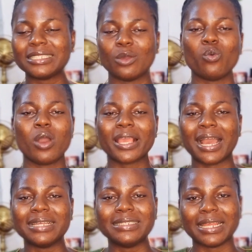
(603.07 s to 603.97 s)
they work
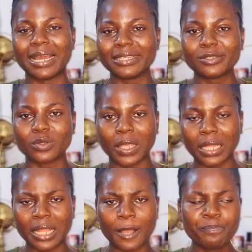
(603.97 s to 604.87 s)
hand in hand
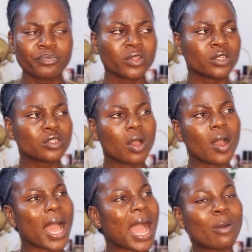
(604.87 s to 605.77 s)
together.
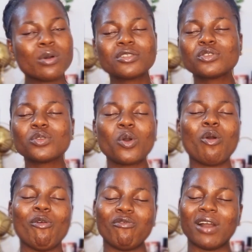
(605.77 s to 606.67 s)
So I was so
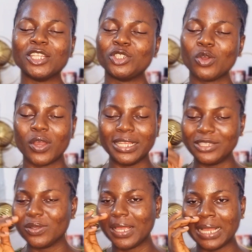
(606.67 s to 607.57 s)
overjoyed,
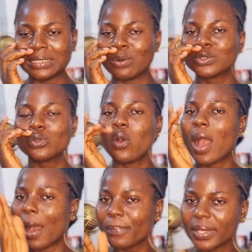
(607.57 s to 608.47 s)
you guys. I was so
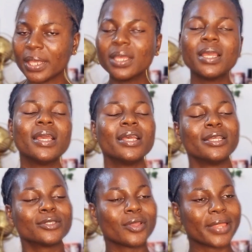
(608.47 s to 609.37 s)
happy.
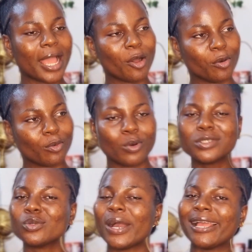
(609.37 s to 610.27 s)
So now,
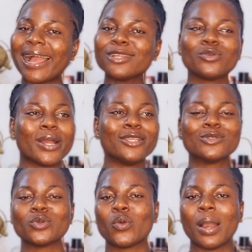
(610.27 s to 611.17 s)
what do I, how do I
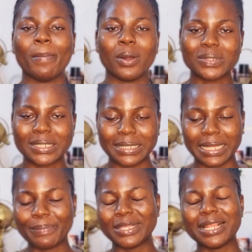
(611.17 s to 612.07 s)
used to go about it?
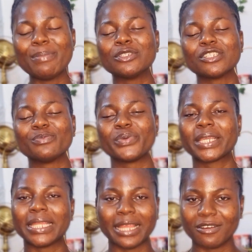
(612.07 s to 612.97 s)
Let me let me just
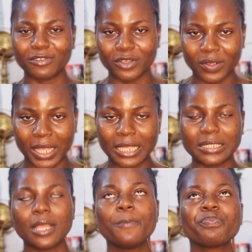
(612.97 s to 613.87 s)
break it down for you
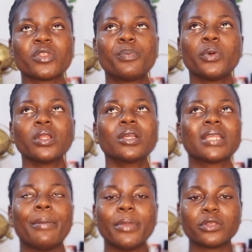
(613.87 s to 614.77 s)
guys. The product
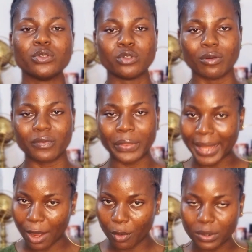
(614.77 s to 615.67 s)
I make use of
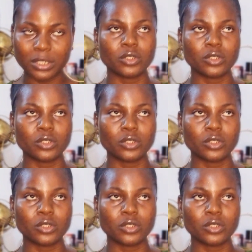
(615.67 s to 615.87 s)
now is